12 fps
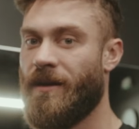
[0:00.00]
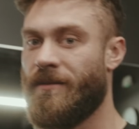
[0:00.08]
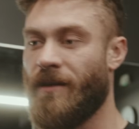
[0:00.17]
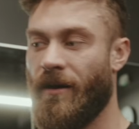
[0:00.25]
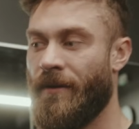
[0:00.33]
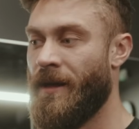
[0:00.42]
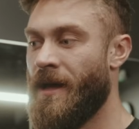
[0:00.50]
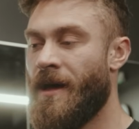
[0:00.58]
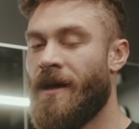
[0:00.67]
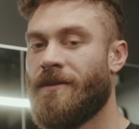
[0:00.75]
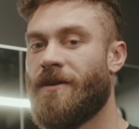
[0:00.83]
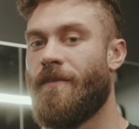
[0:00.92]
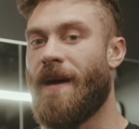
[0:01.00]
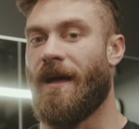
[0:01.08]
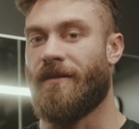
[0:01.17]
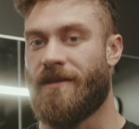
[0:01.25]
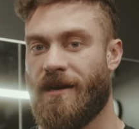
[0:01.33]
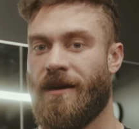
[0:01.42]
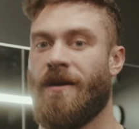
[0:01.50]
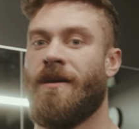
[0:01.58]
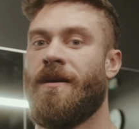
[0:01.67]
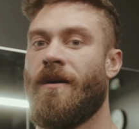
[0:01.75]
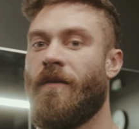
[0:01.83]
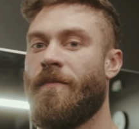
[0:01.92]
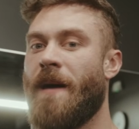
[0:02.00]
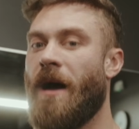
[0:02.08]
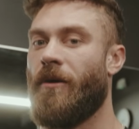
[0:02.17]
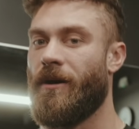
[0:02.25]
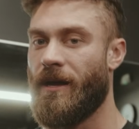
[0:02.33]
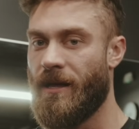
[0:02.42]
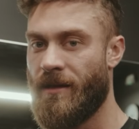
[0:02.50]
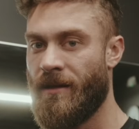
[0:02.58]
So don't balance it, overpower it.